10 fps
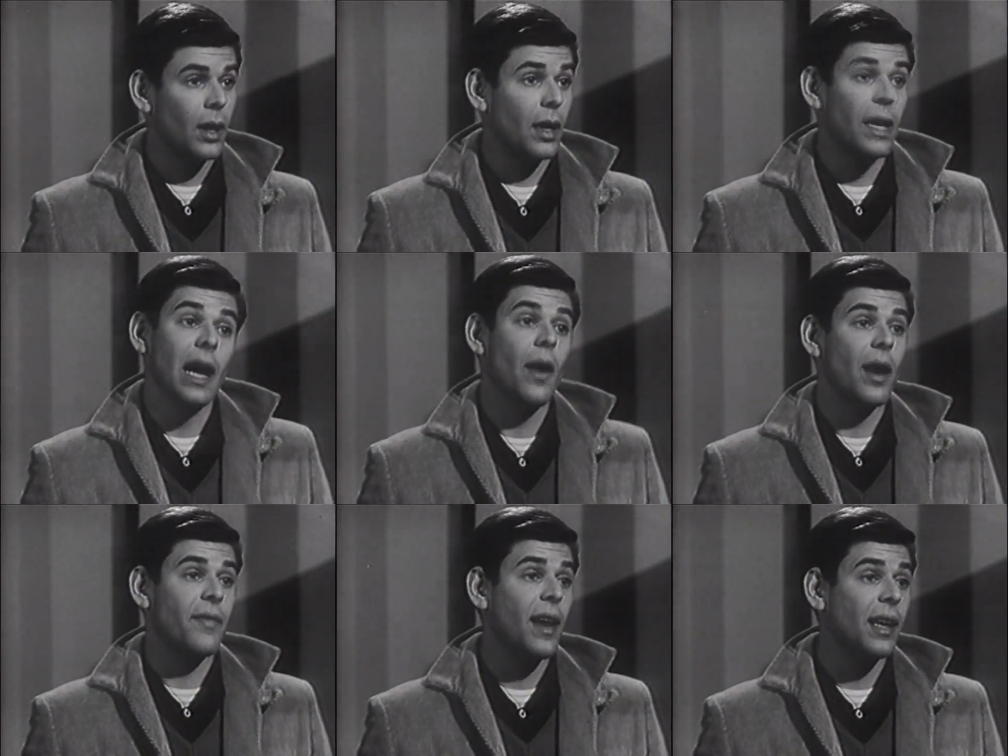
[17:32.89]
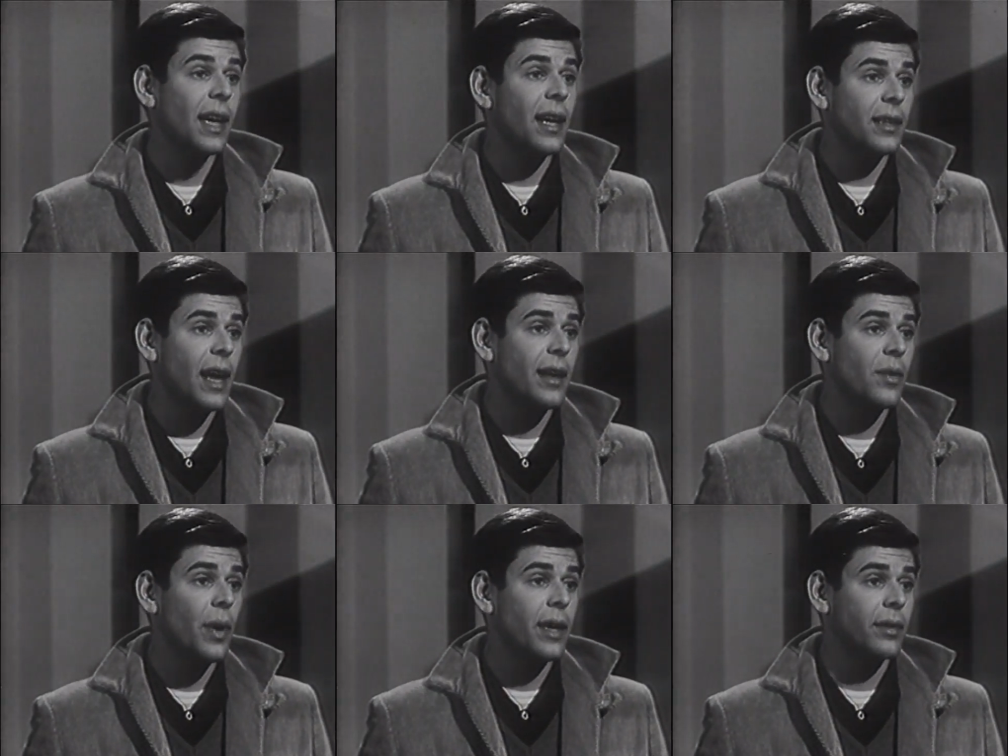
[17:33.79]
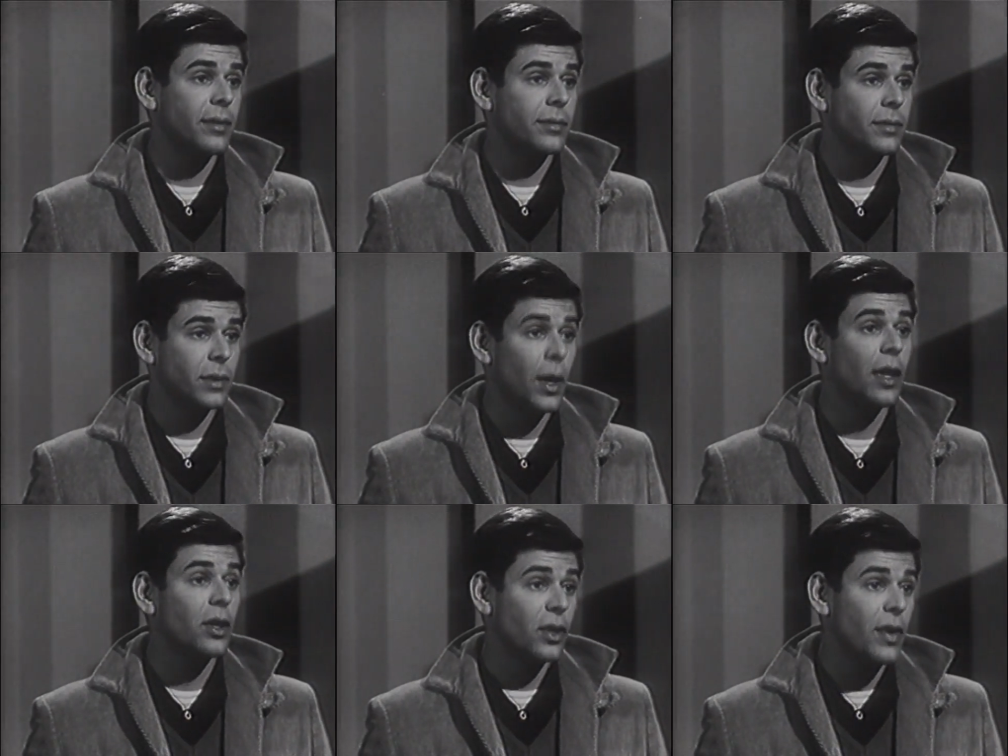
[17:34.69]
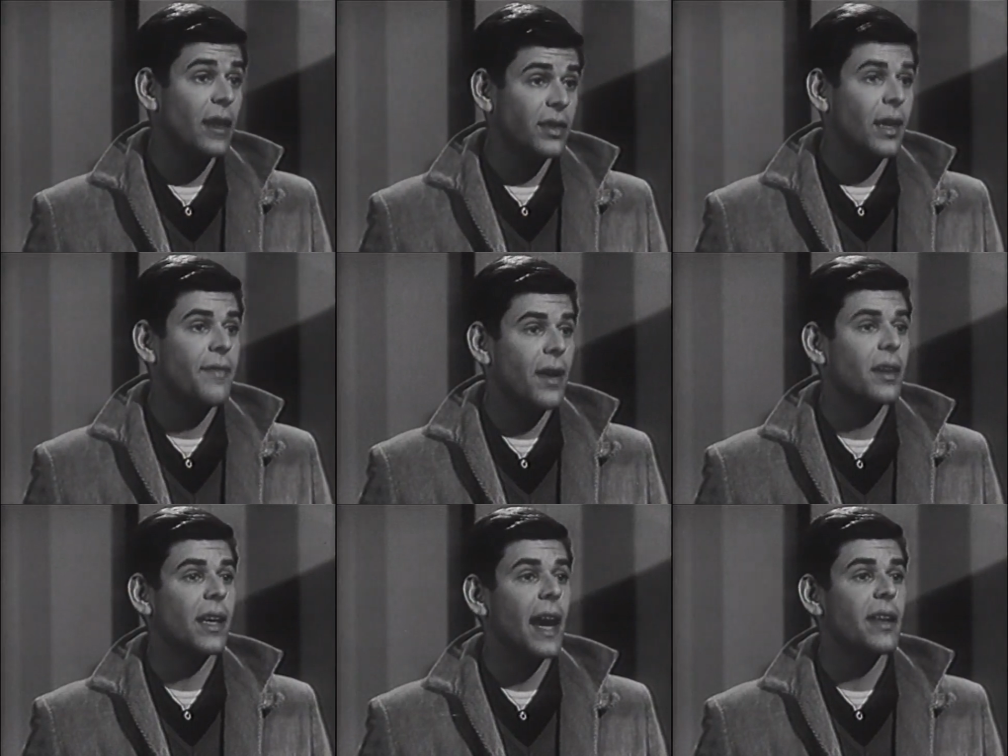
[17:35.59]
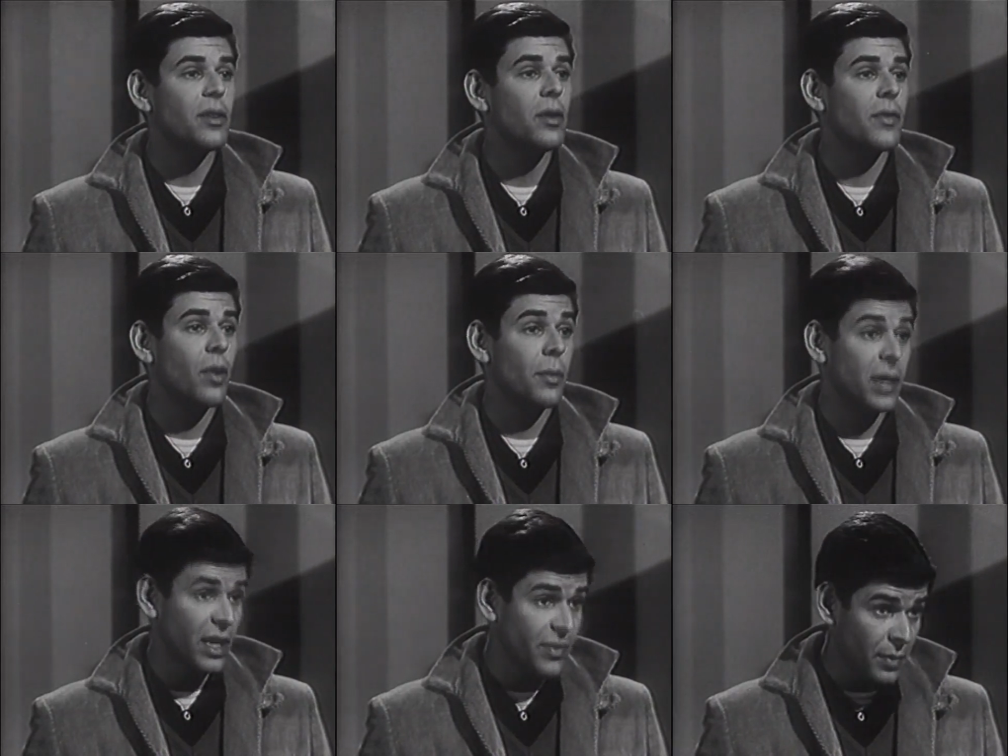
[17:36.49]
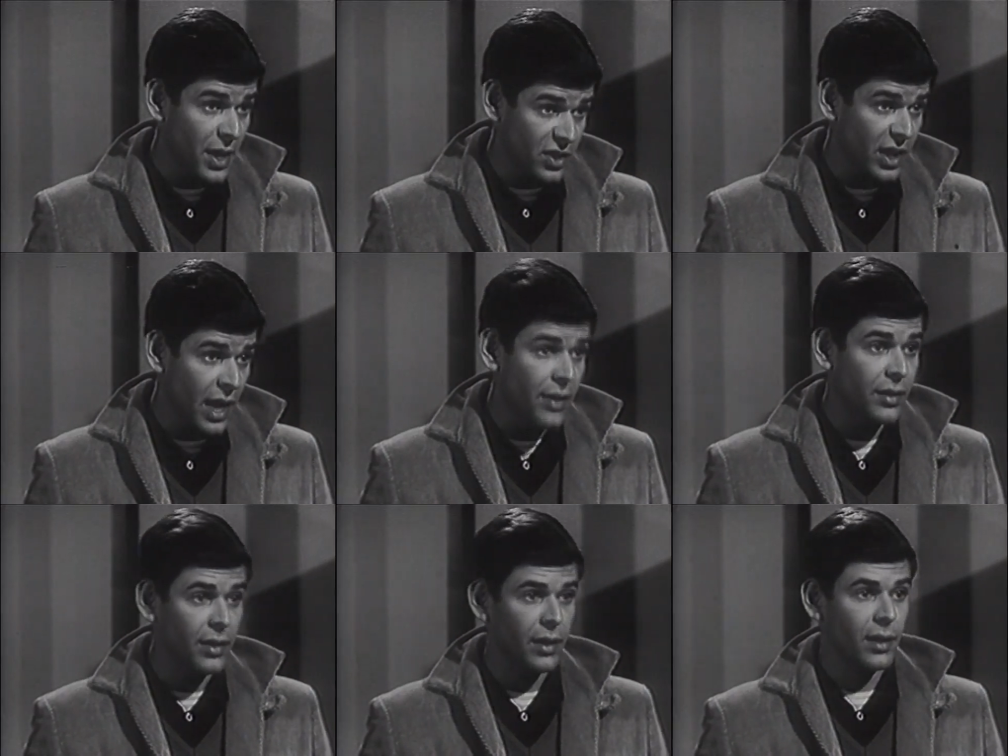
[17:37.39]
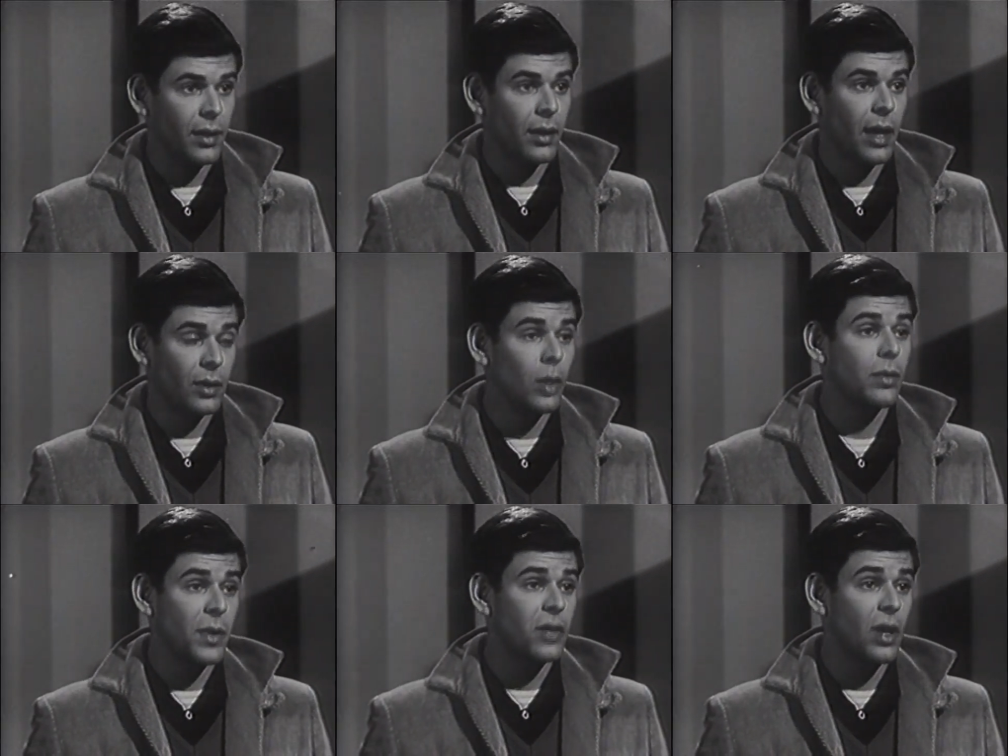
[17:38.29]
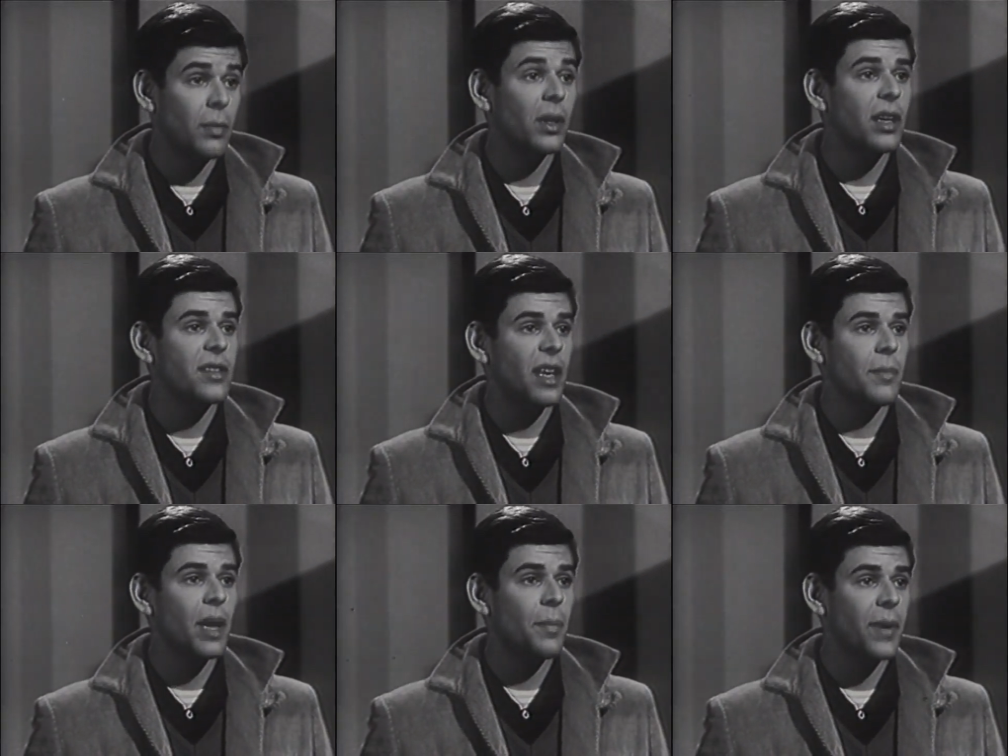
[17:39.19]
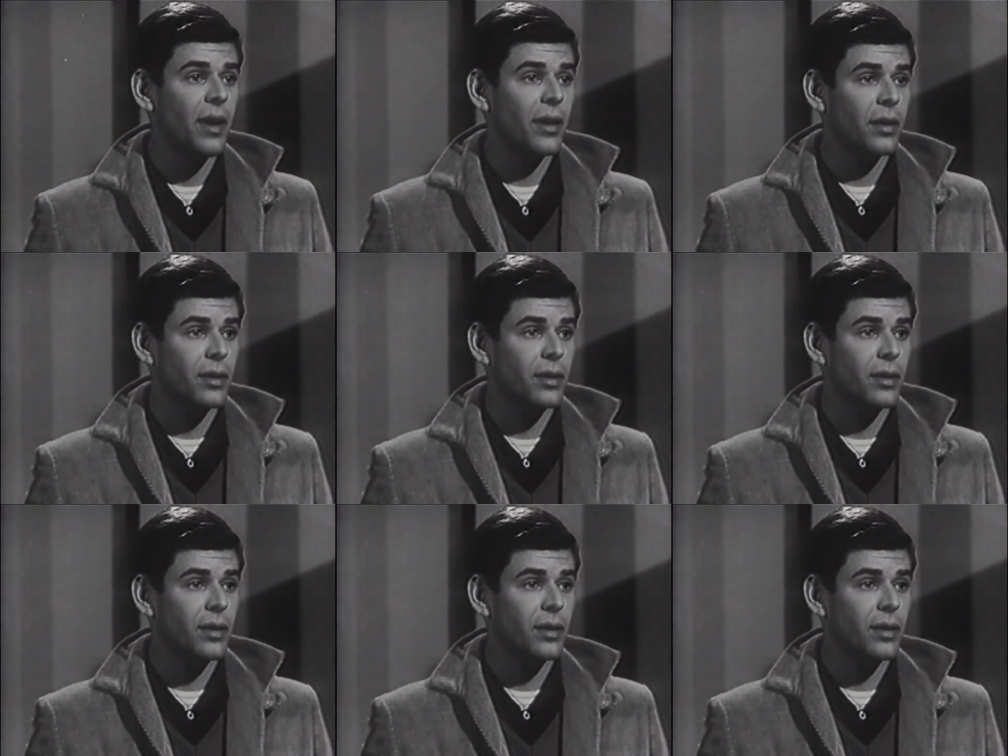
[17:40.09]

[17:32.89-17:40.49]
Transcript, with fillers: Anyhow, I finally got tired of waiting. So I looked around till I found a guy in uniform at the information counter. I told him the trouble, and he sent me up here.